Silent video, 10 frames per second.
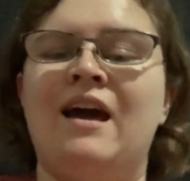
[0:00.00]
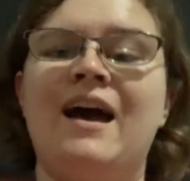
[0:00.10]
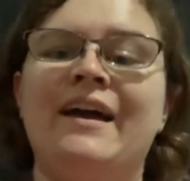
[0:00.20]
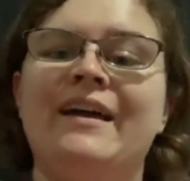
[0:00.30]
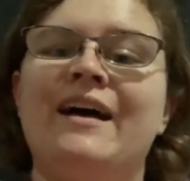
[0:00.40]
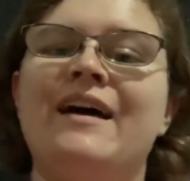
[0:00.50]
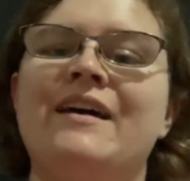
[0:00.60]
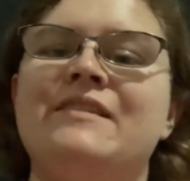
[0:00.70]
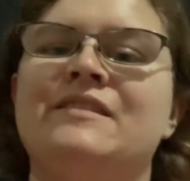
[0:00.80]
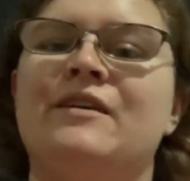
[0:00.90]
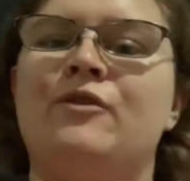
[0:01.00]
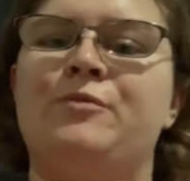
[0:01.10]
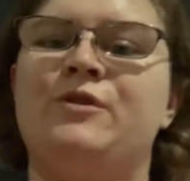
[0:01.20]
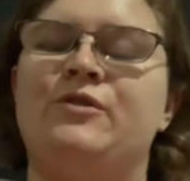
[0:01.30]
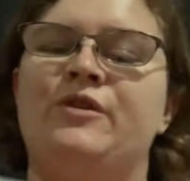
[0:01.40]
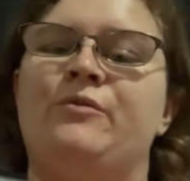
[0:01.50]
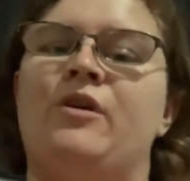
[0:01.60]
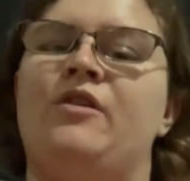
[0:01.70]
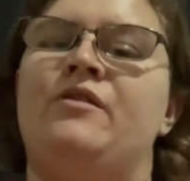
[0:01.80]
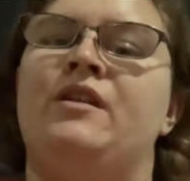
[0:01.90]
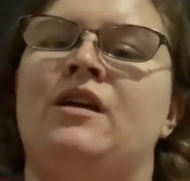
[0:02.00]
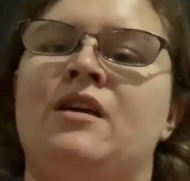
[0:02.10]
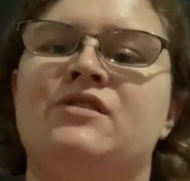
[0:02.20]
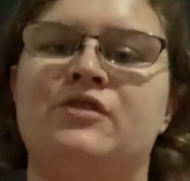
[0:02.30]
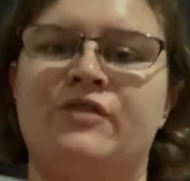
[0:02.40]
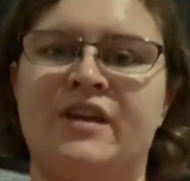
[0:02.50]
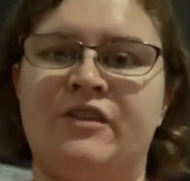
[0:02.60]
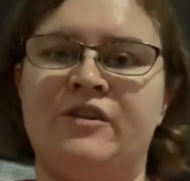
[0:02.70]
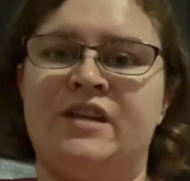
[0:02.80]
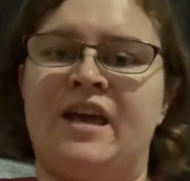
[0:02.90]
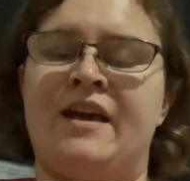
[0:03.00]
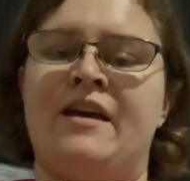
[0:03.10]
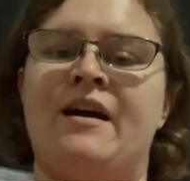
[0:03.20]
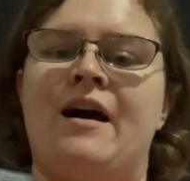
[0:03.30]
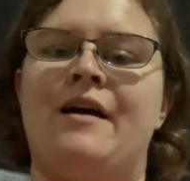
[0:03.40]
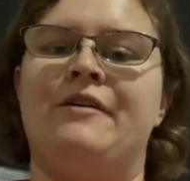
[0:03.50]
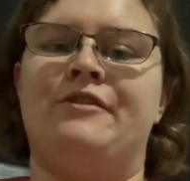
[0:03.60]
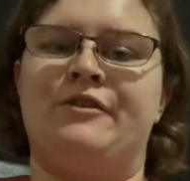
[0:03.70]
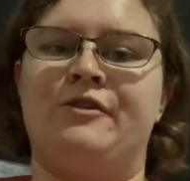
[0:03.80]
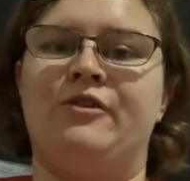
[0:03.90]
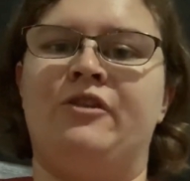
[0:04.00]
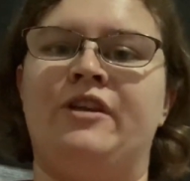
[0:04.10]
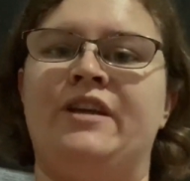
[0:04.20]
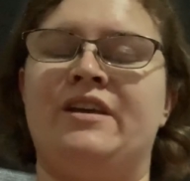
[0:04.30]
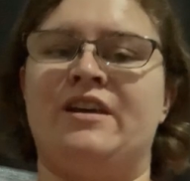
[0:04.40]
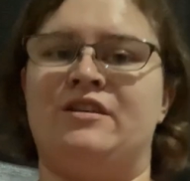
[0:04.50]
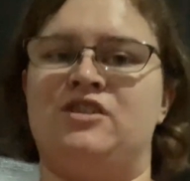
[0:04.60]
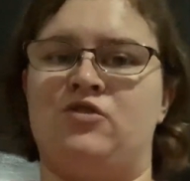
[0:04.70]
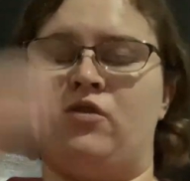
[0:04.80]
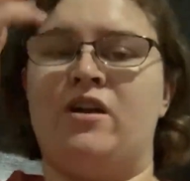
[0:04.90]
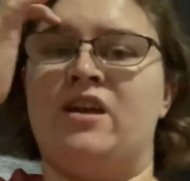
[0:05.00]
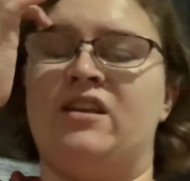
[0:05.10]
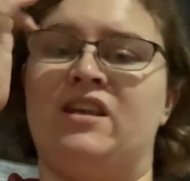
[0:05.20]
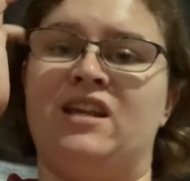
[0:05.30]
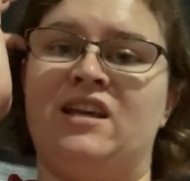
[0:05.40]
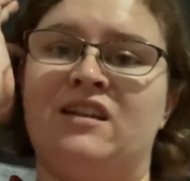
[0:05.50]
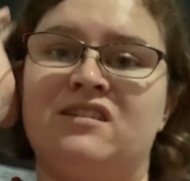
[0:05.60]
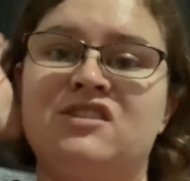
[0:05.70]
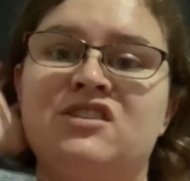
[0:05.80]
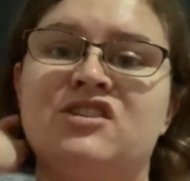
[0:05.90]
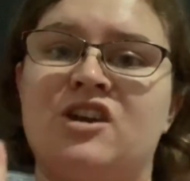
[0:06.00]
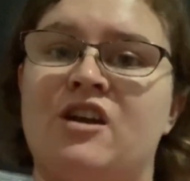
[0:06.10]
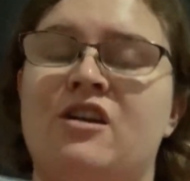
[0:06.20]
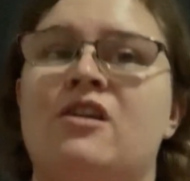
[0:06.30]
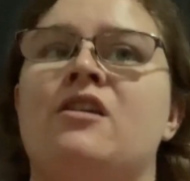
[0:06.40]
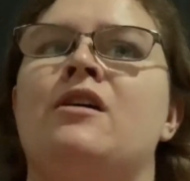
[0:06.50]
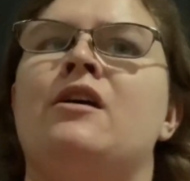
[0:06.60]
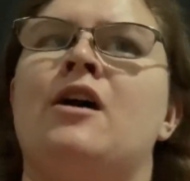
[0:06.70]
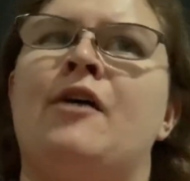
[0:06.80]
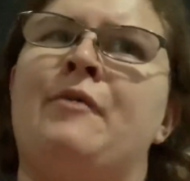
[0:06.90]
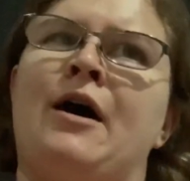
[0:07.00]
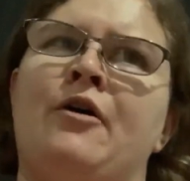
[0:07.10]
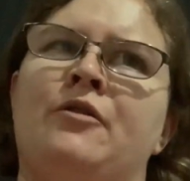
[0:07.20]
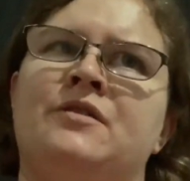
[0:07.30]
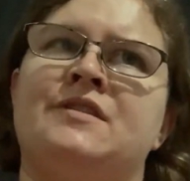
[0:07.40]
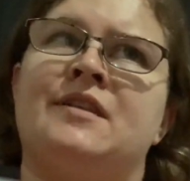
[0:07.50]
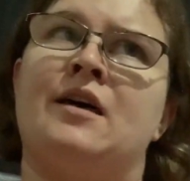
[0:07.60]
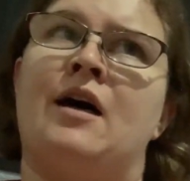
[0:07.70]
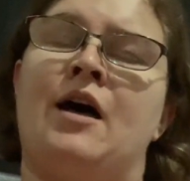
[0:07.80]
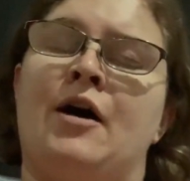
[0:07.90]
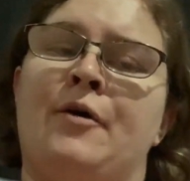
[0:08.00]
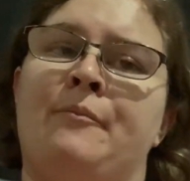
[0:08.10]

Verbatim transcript: Hi guys, I hope you're doing well. So the other day I thoroughly enjoyed getting to share about um,